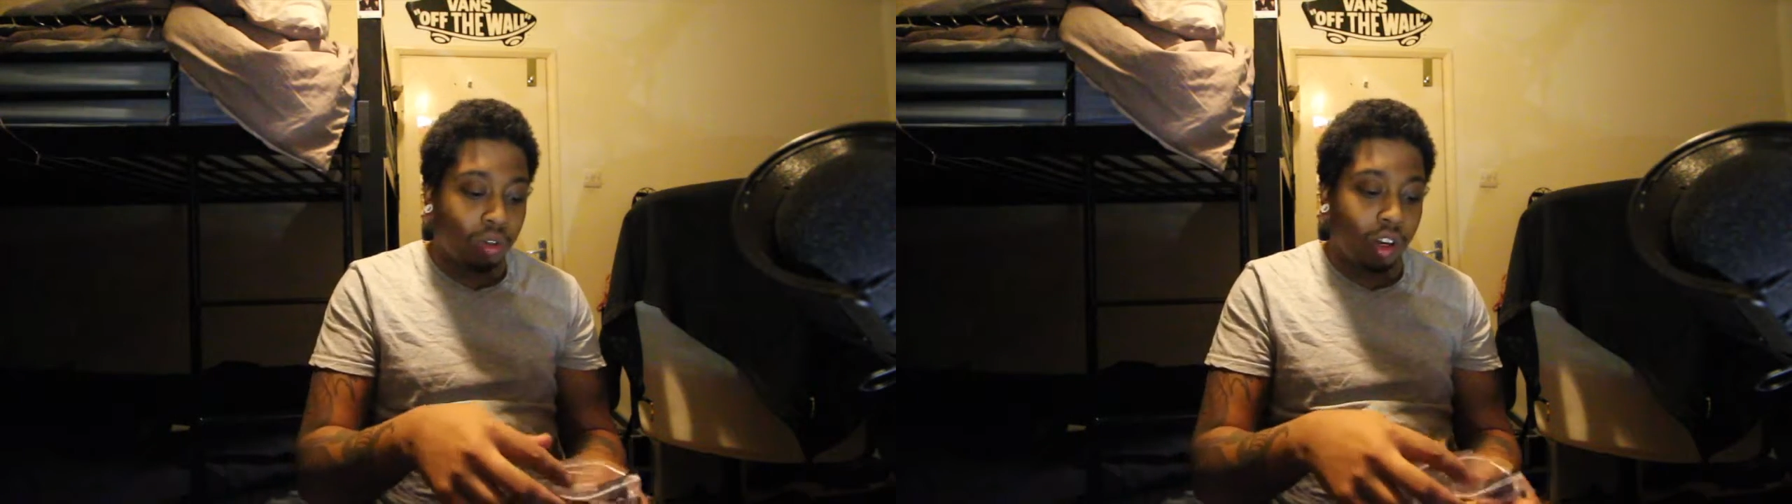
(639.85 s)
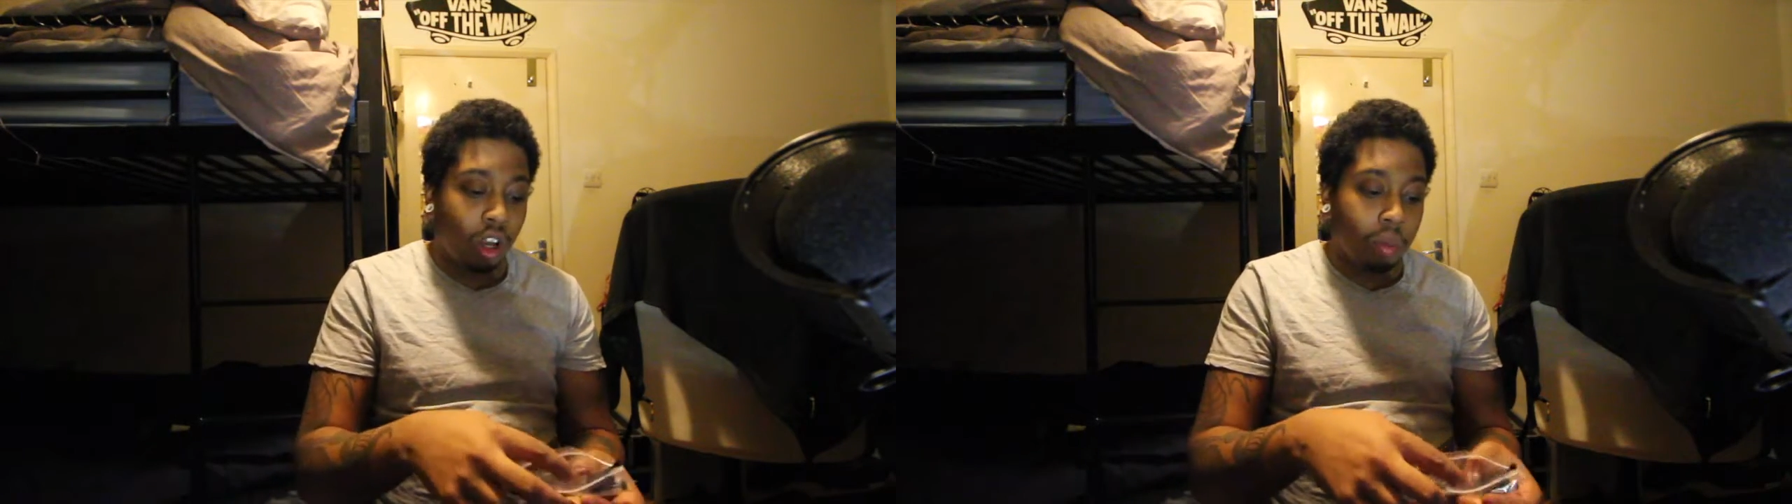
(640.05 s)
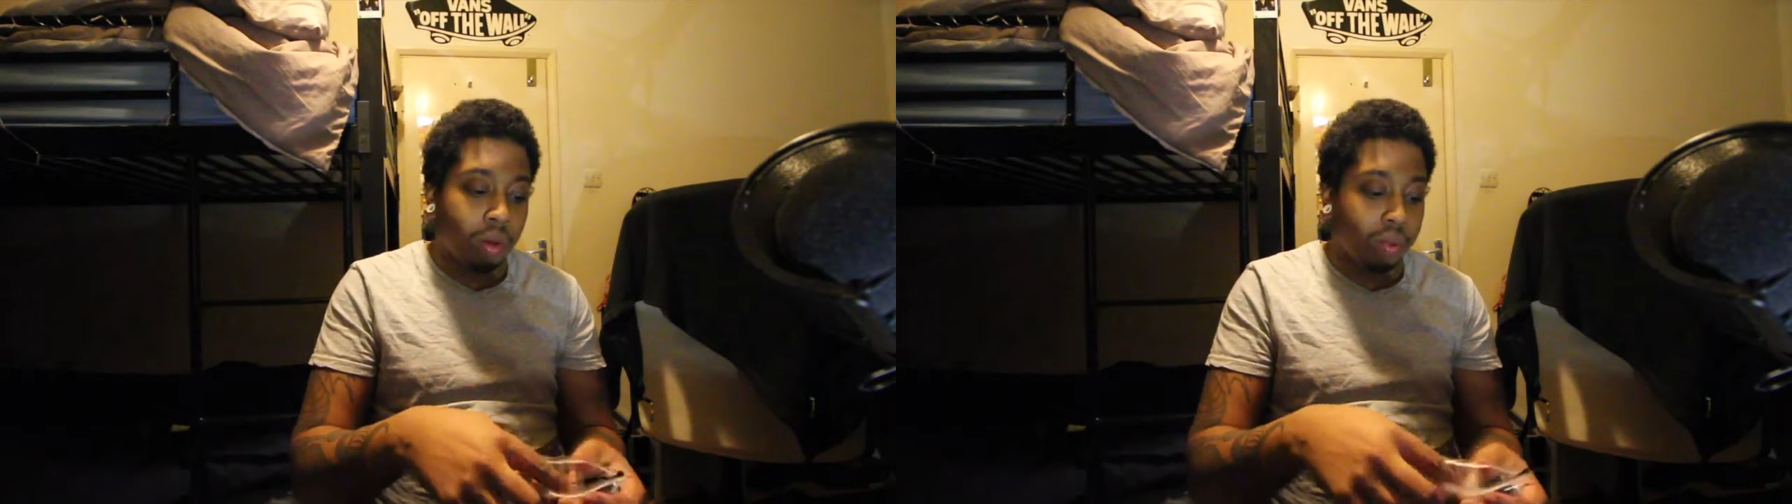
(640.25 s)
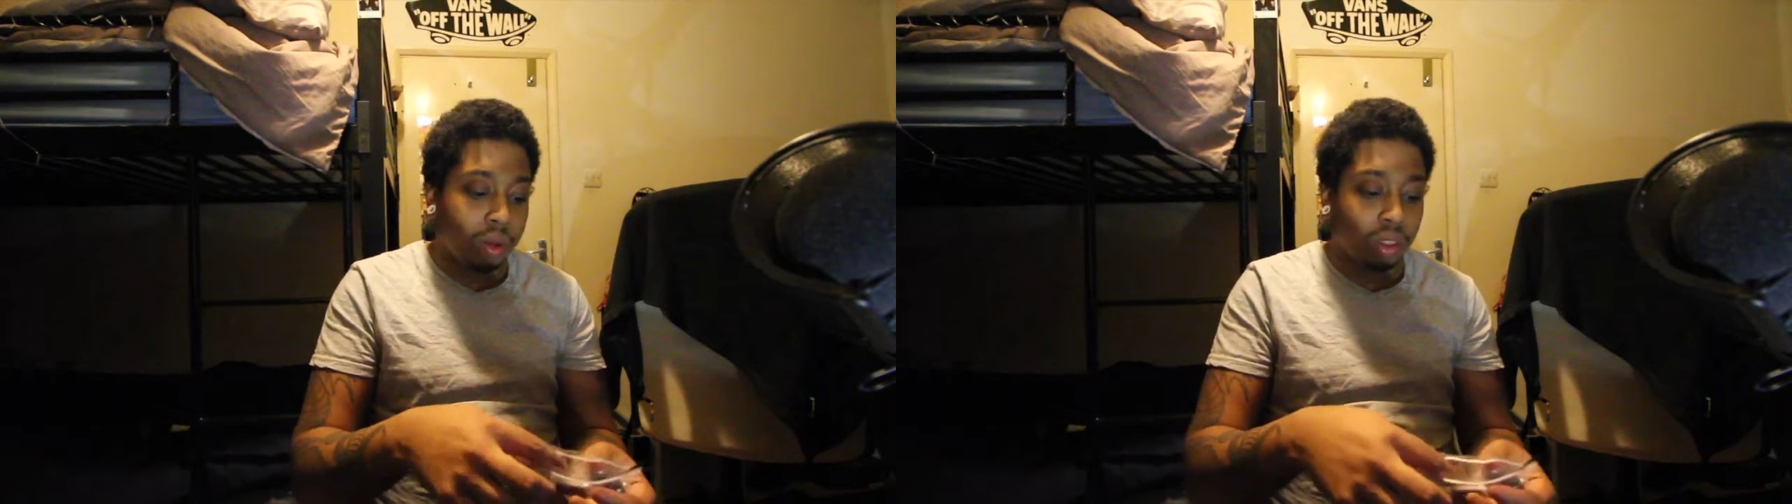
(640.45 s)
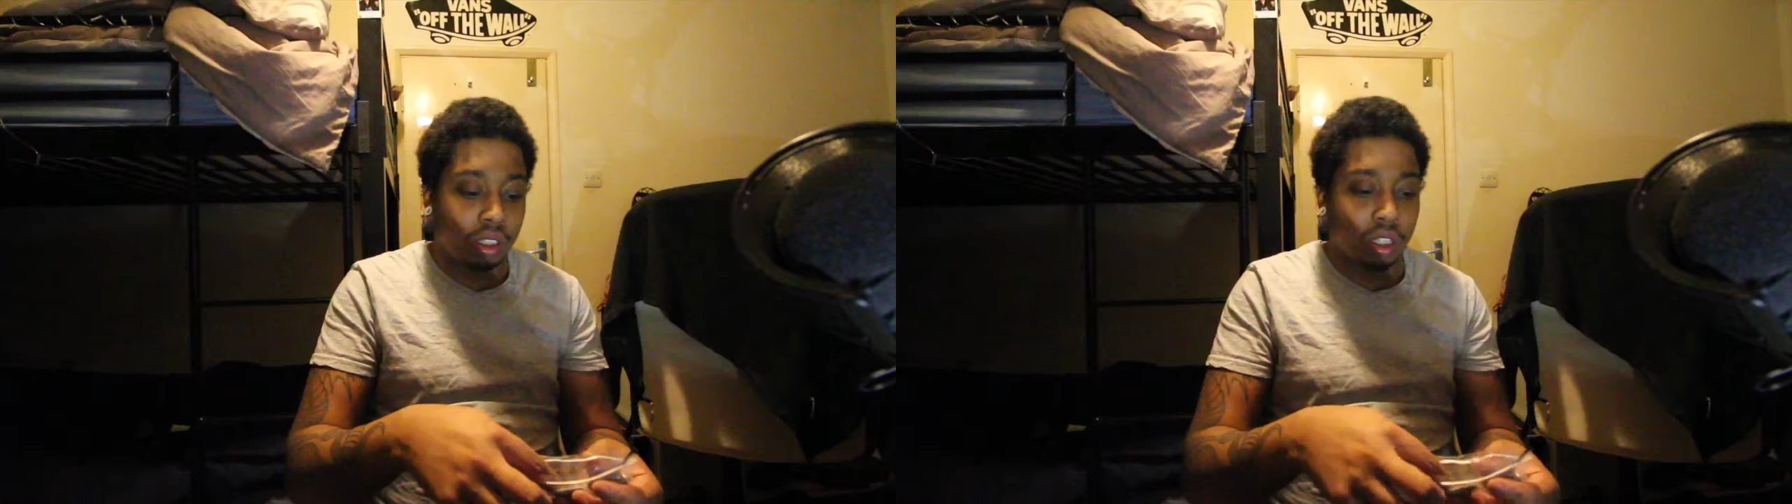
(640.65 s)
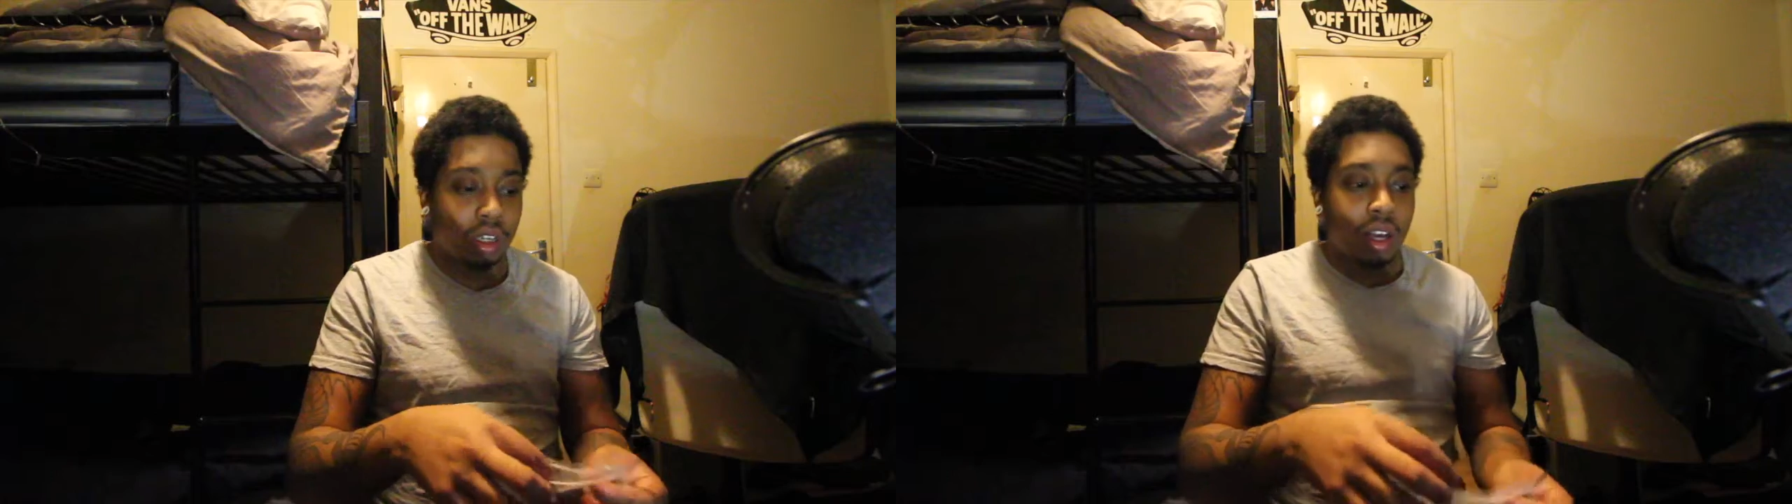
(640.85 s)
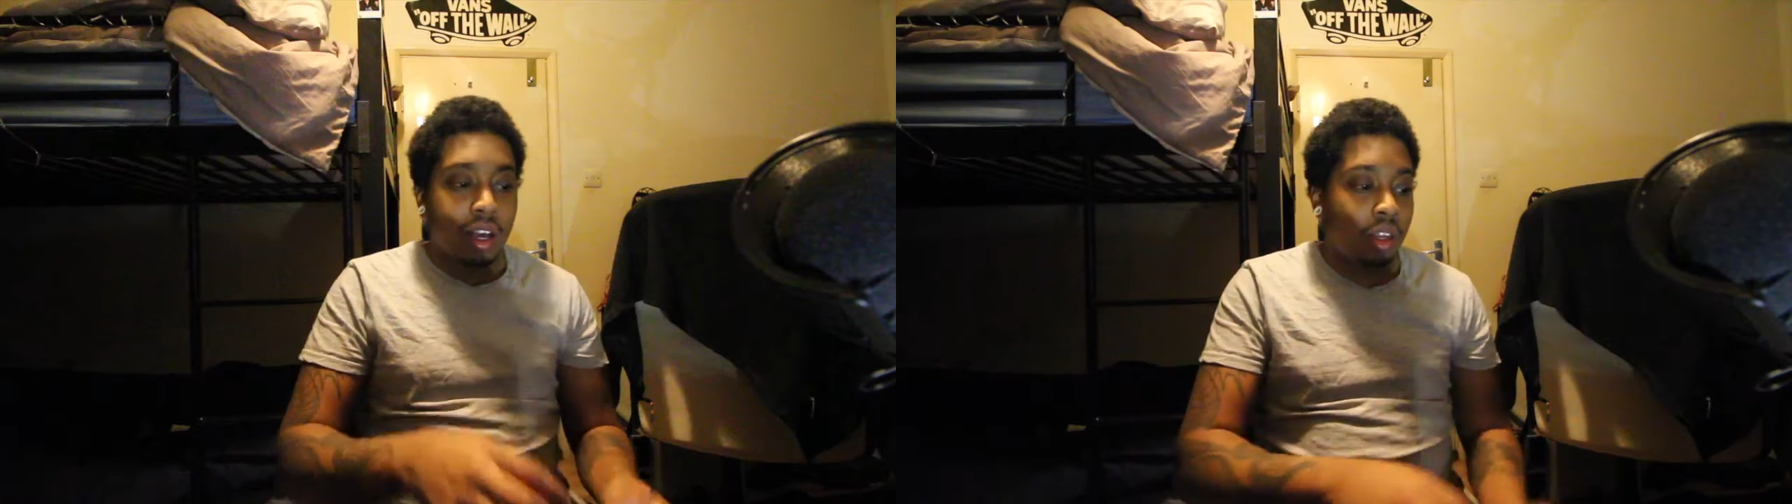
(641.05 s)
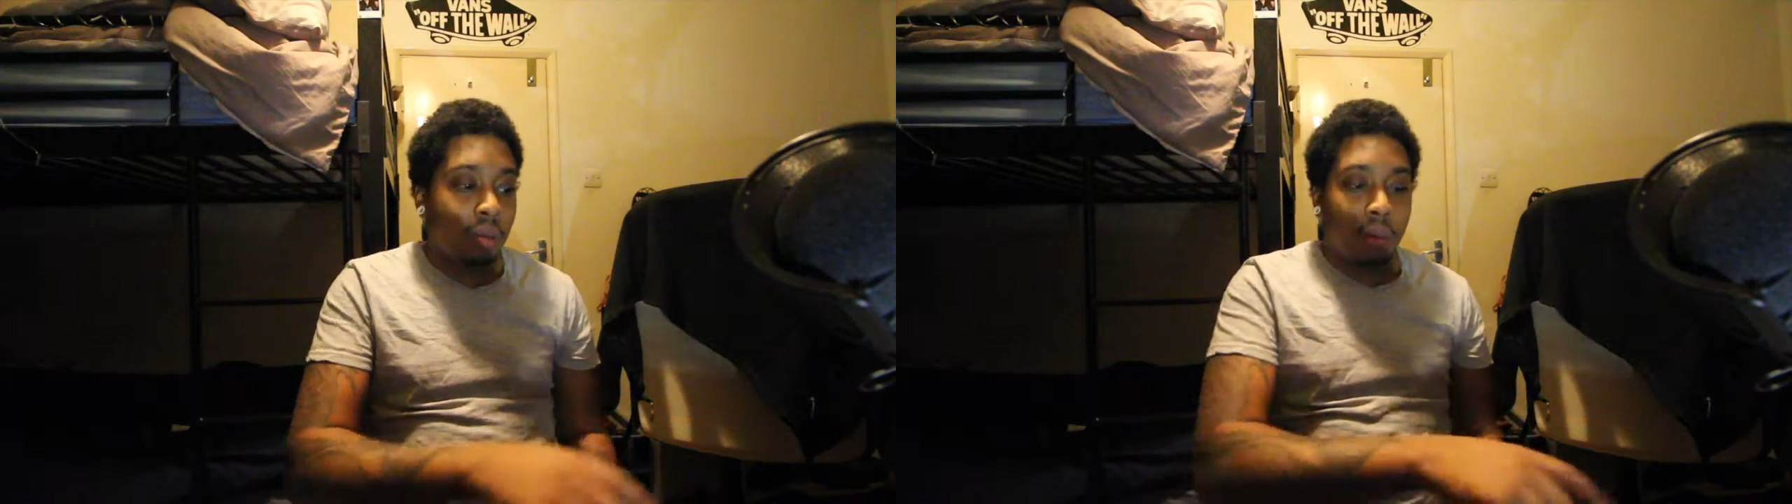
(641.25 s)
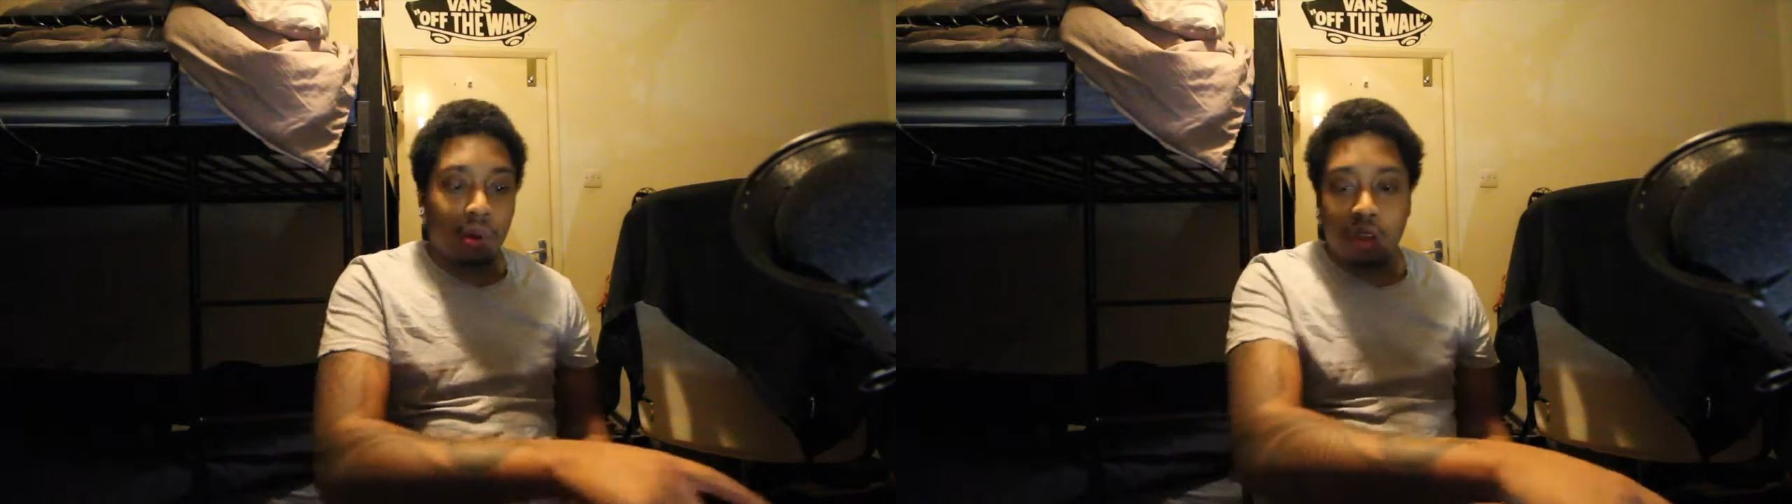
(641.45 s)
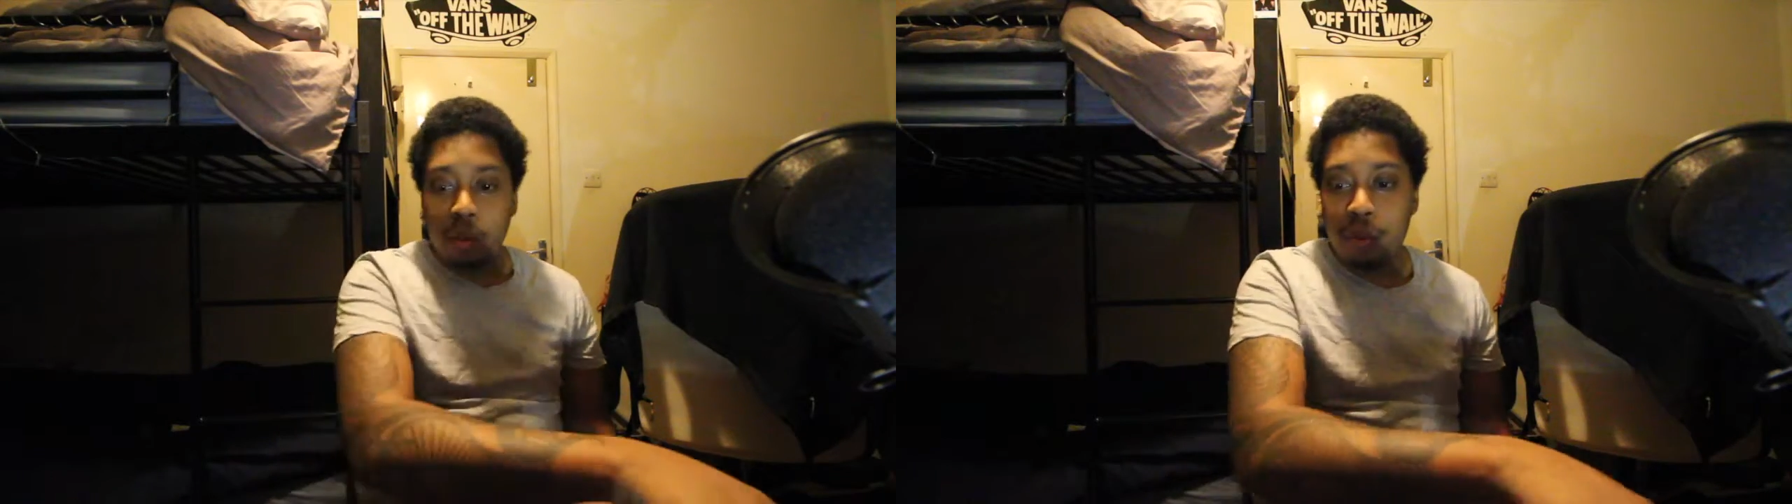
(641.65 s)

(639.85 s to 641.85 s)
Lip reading: When a company builds it, they might put their